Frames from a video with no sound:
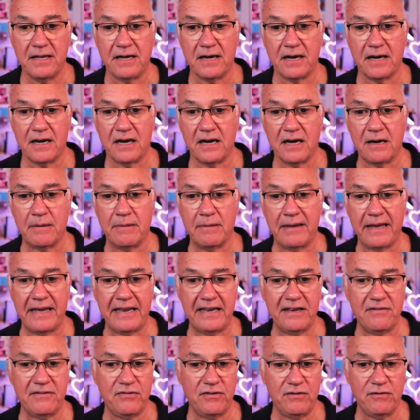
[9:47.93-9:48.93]
Um,
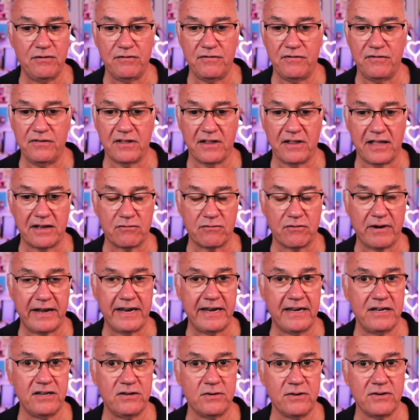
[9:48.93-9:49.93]
and if you feel like
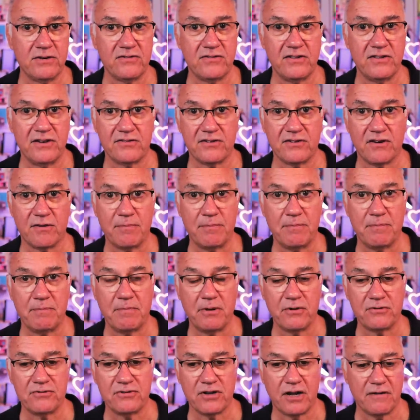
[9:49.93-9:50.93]
writing to us, there's a
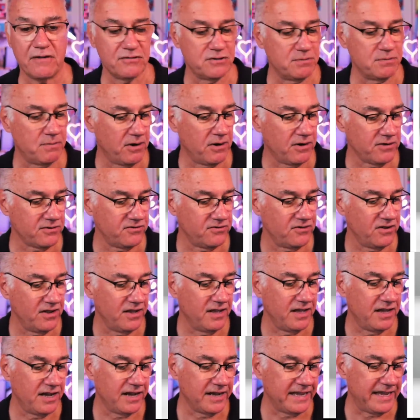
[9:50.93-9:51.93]
post office box.
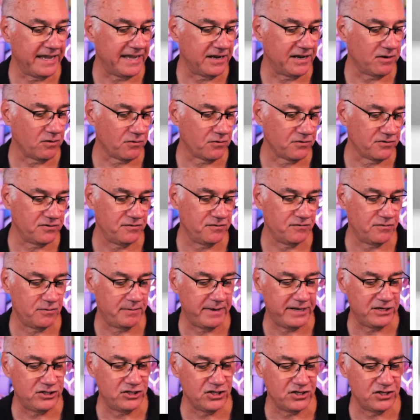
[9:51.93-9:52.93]
Again, all this
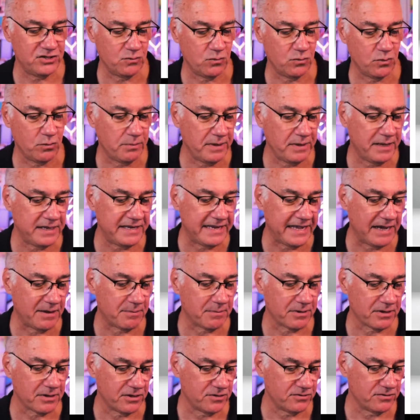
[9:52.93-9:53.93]
information will be down
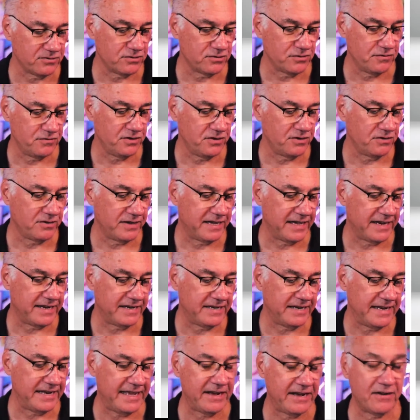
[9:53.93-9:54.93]
below. So if you don't get
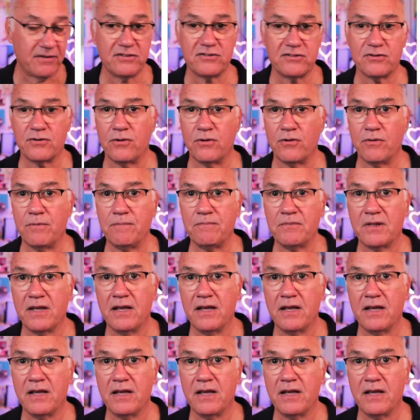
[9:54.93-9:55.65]
it now, it's cool.